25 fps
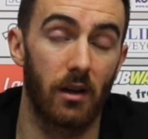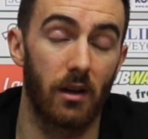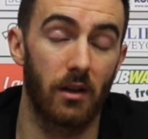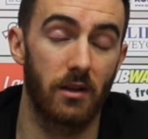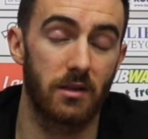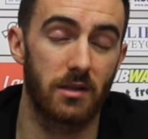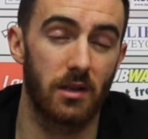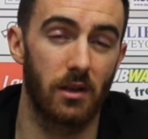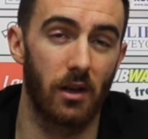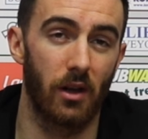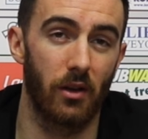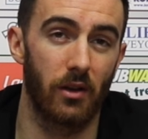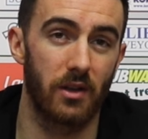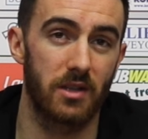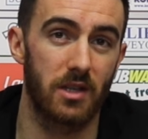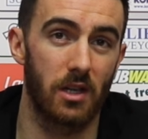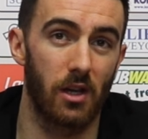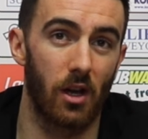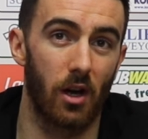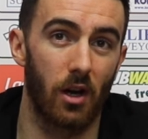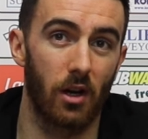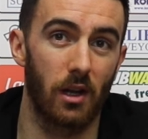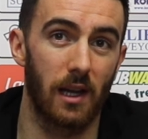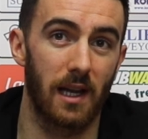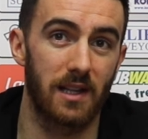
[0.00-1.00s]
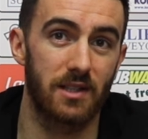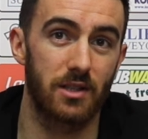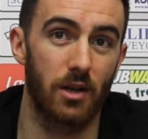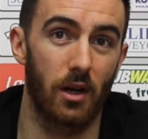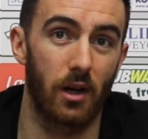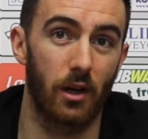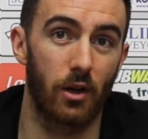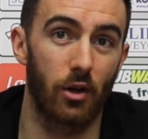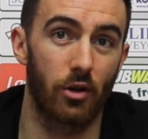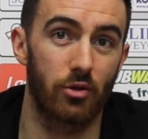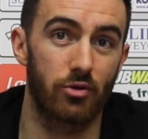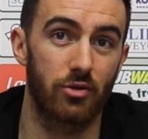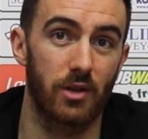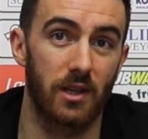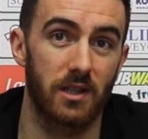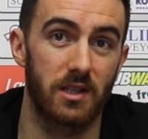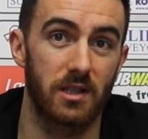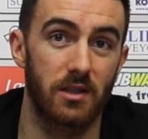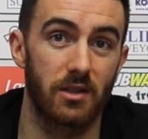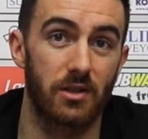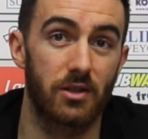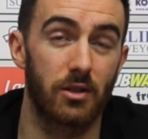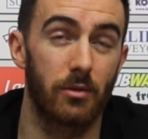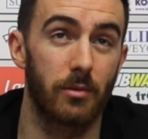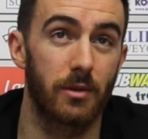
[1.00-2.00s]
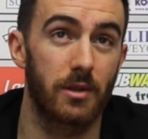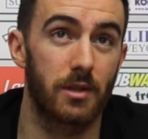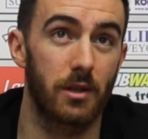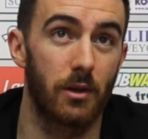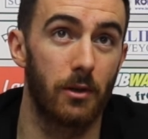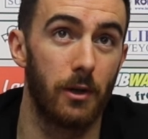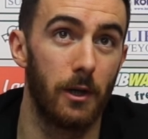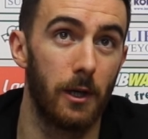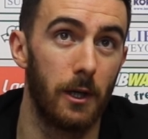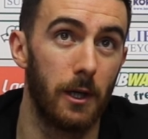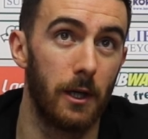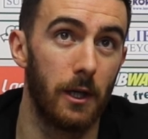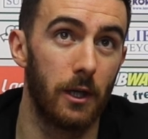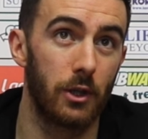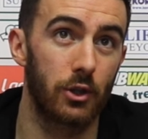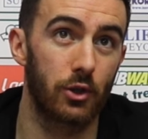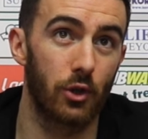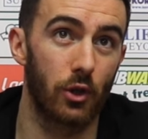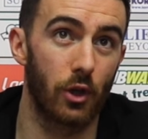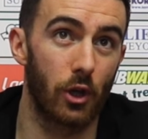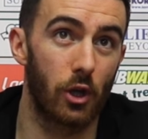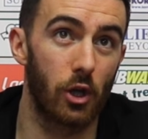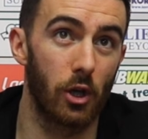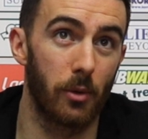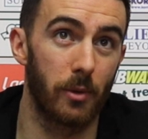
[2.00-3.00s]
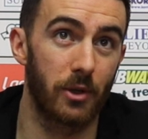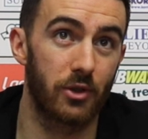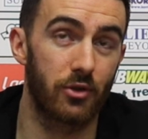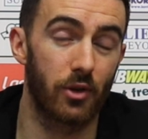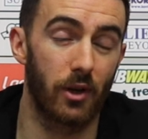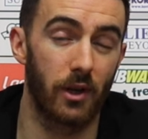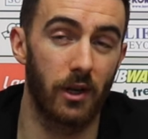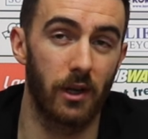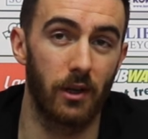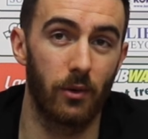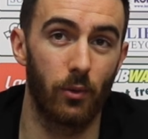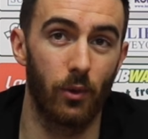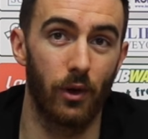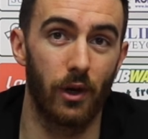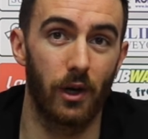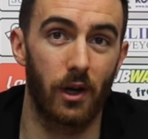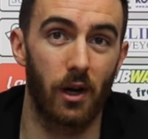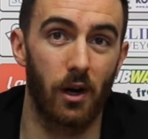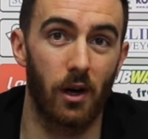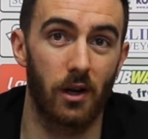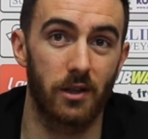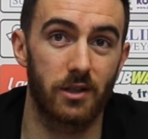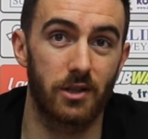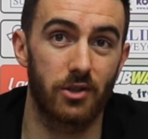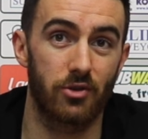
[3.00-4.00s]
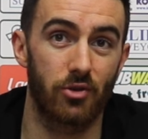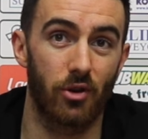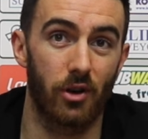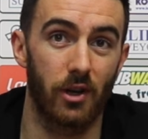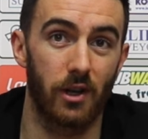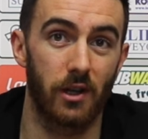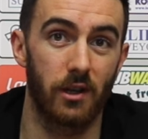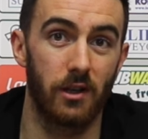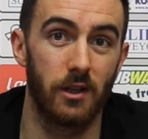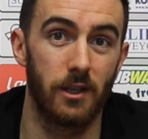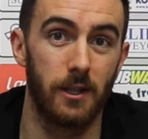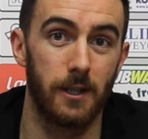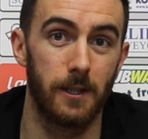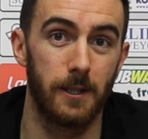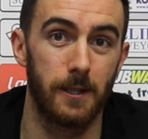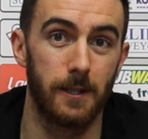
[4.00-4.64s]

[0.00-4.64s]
As I know, there's a lot of lads out of contract in the summer, so I'm sure the club are trying to work hard to try and